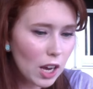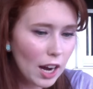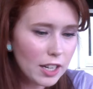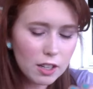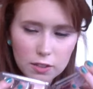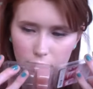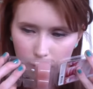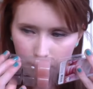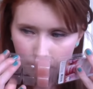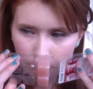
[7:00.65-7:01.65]
kind of
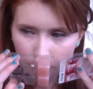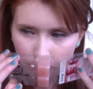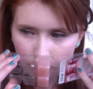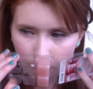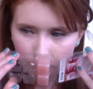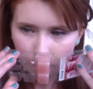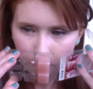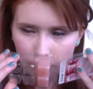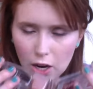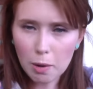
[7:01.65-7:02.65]

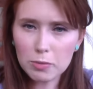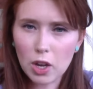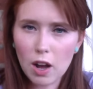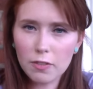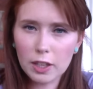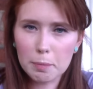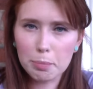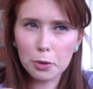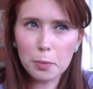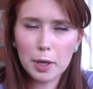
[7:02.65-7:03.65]
comes off
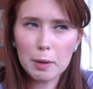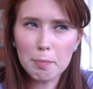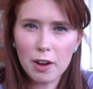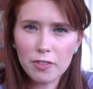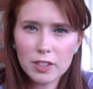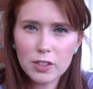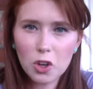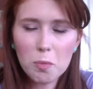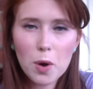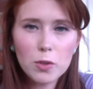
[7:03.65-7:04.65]
like blueberry muffins
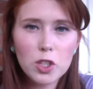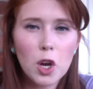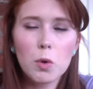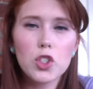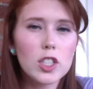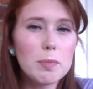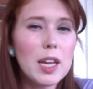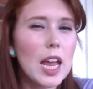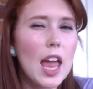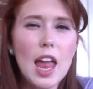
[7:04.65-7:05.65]
almost, which doesn't
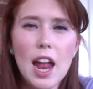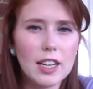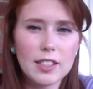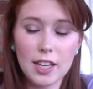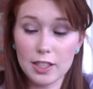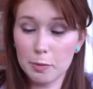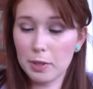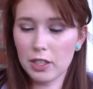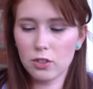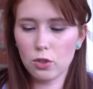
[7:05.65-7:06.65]
make any sense
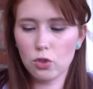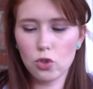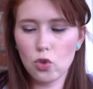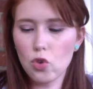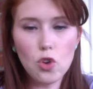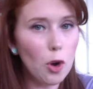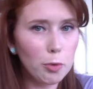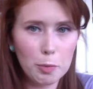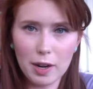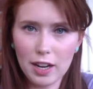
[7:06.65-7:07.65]
because there's no
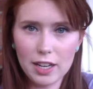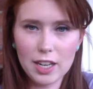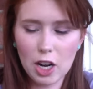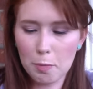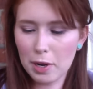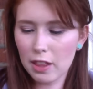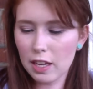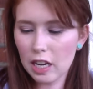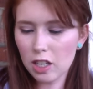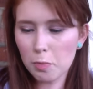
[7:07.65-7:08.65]
blueberry in here, but I
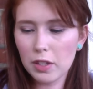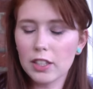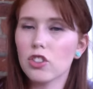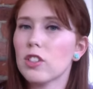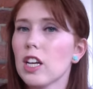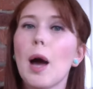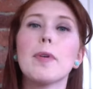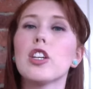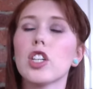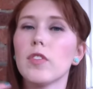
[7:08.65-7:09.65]
think it could be like just the
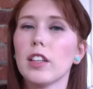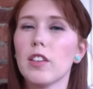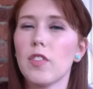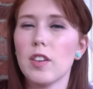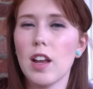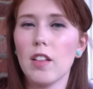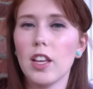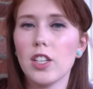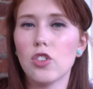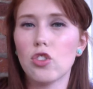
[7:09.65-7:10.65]
combination of like the
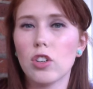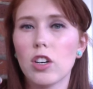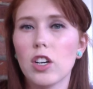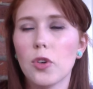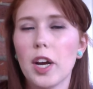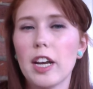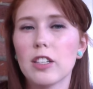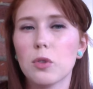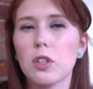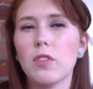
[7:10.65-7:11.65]
vanilla and sugar
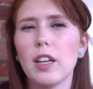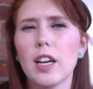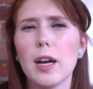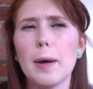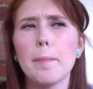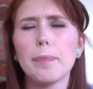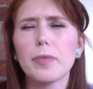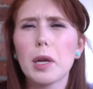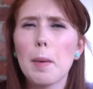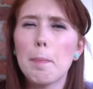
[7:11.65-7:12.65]
creating sort of like a
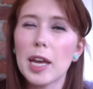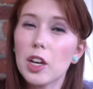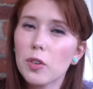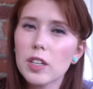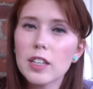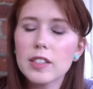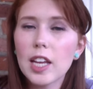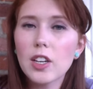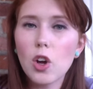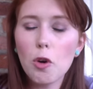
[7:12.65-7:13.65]
bakery
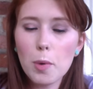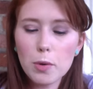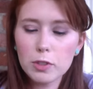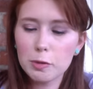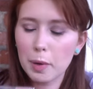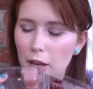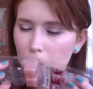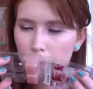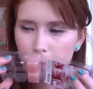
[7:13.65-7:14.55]
scent almost, but